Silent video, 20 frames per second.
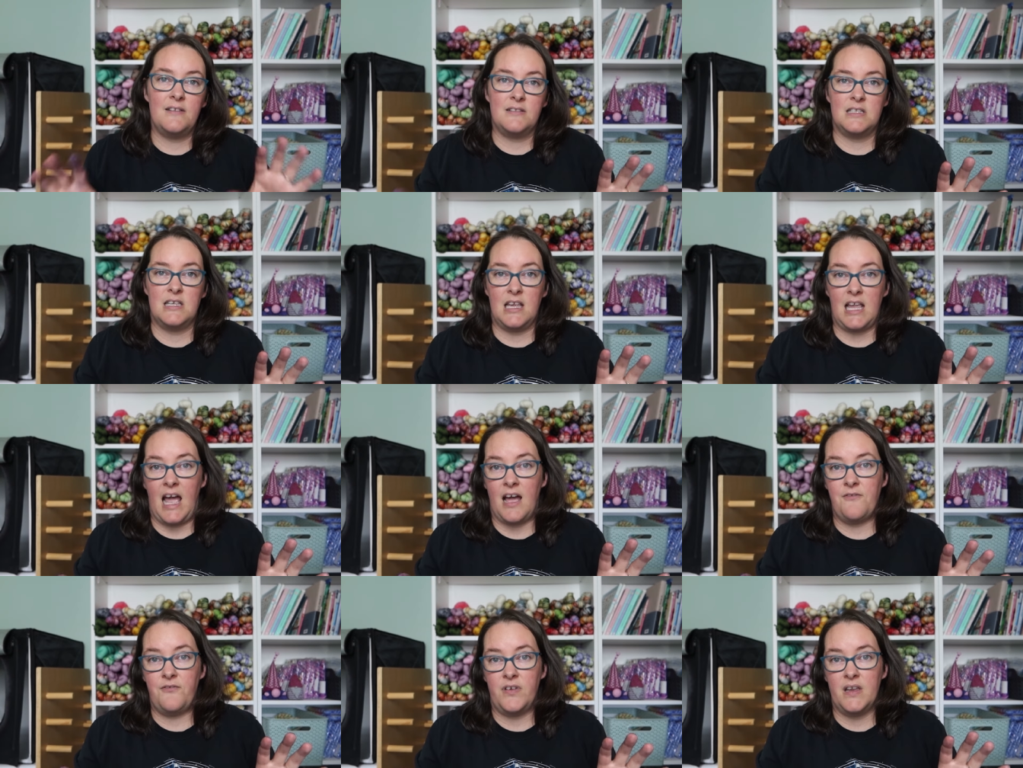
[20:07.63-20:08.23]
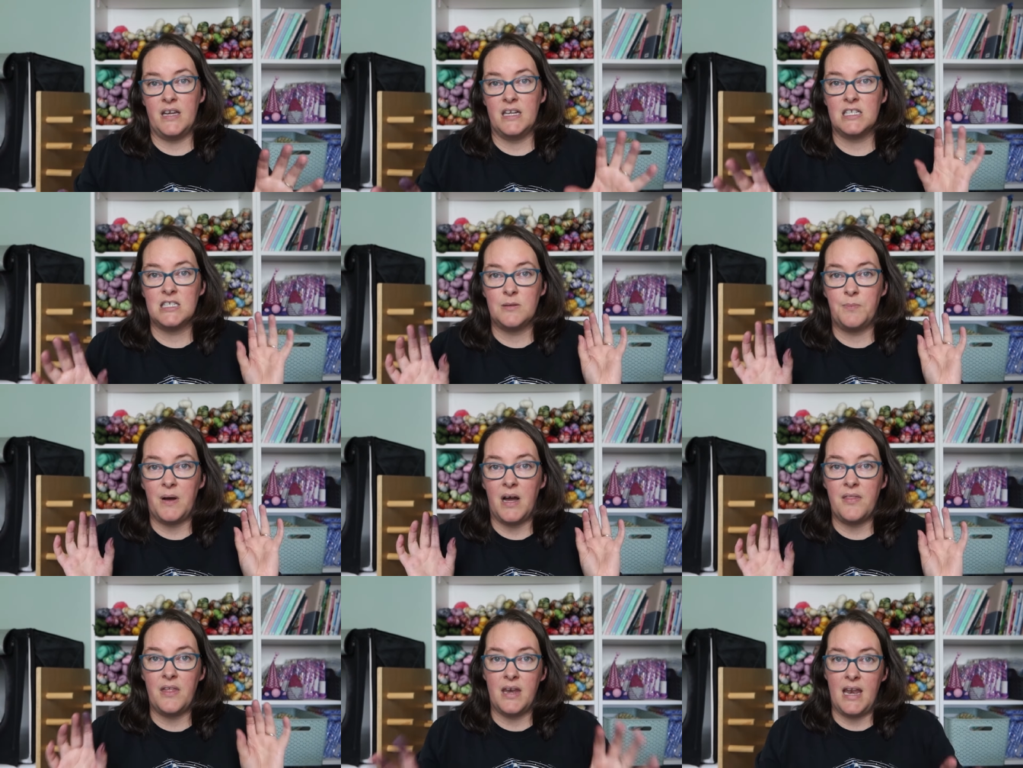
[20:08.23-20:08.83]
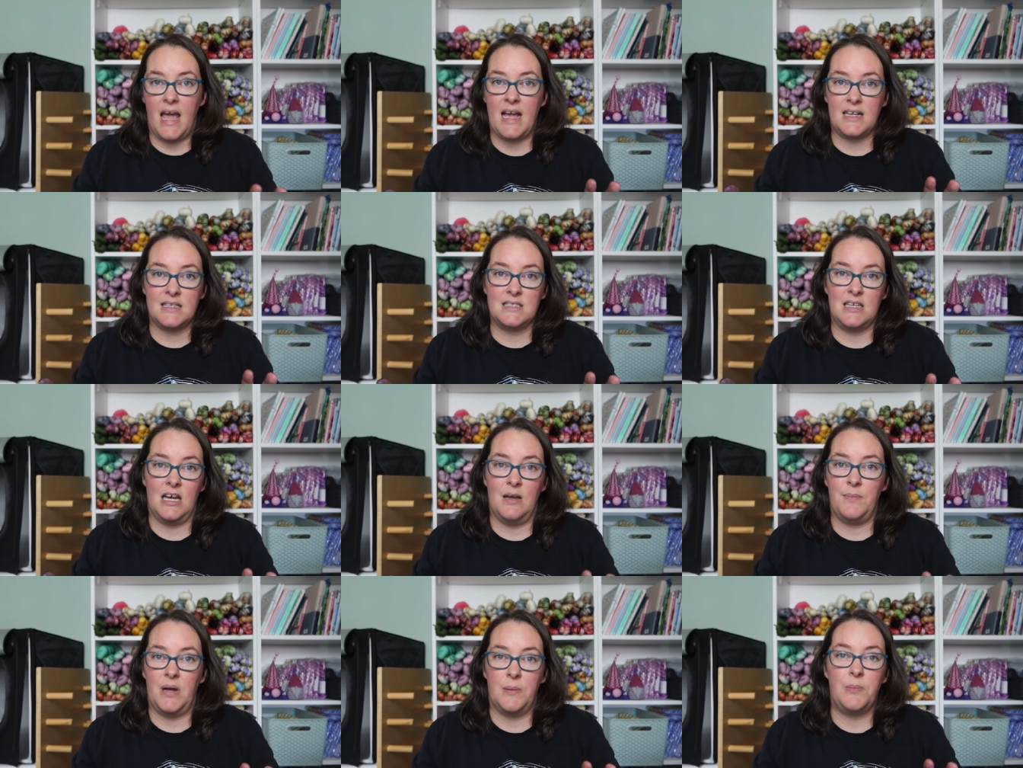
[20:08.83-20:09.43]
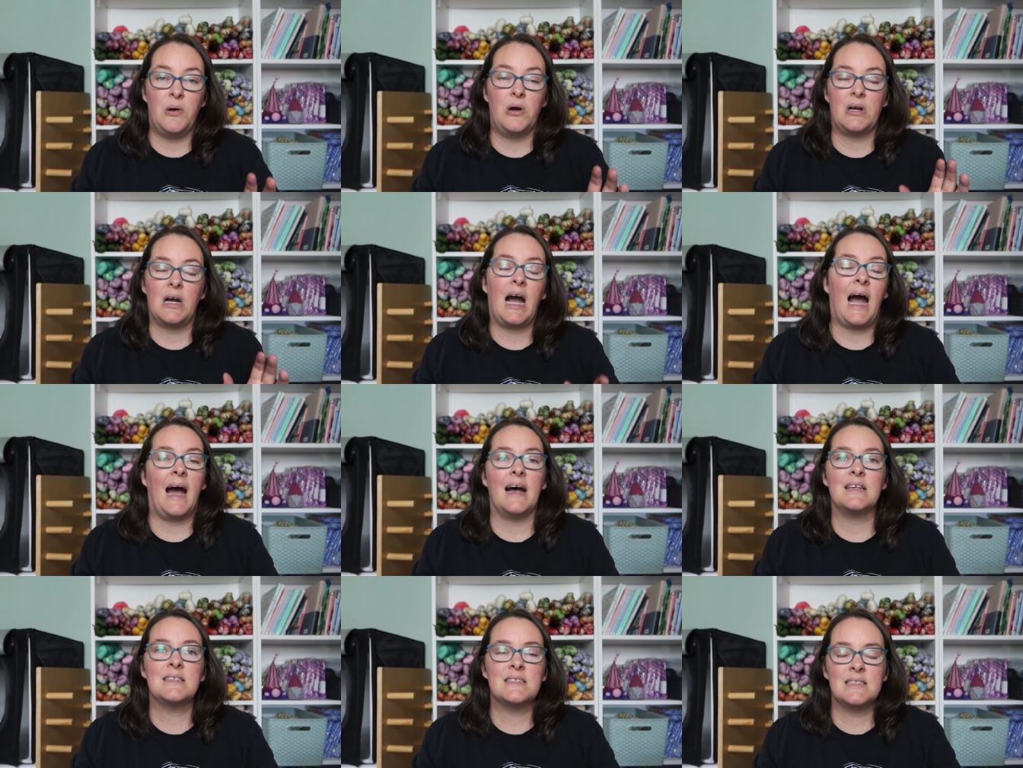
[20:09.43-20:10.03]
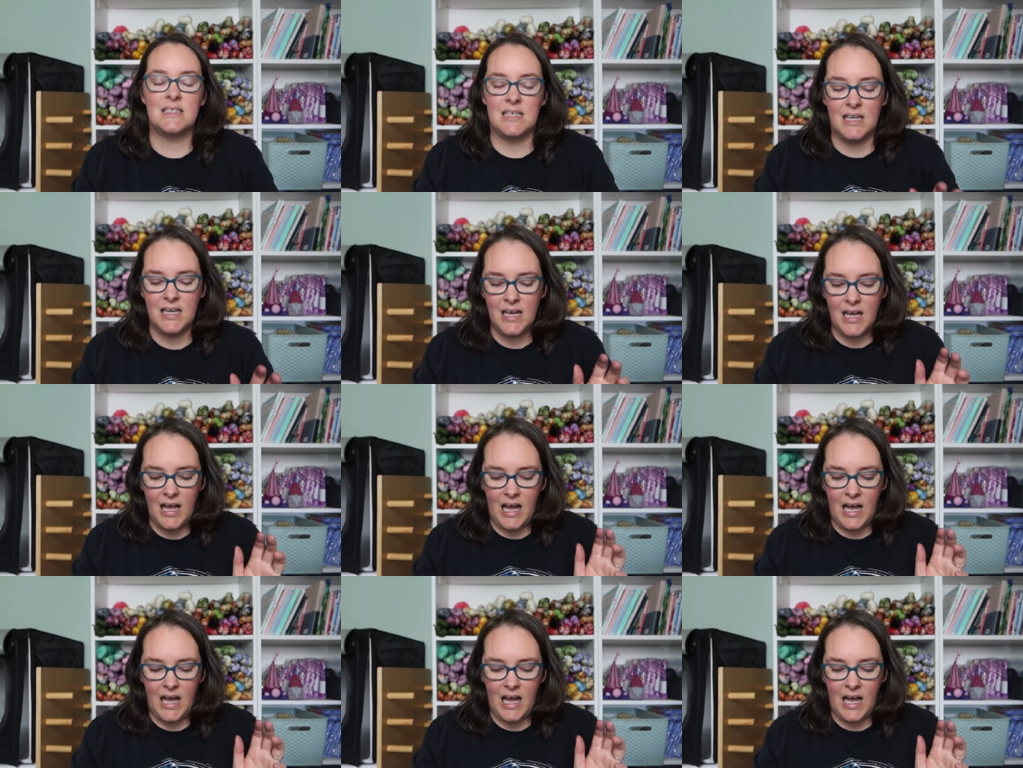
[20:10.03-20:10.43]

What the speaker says: to get finished by the next time I podcast?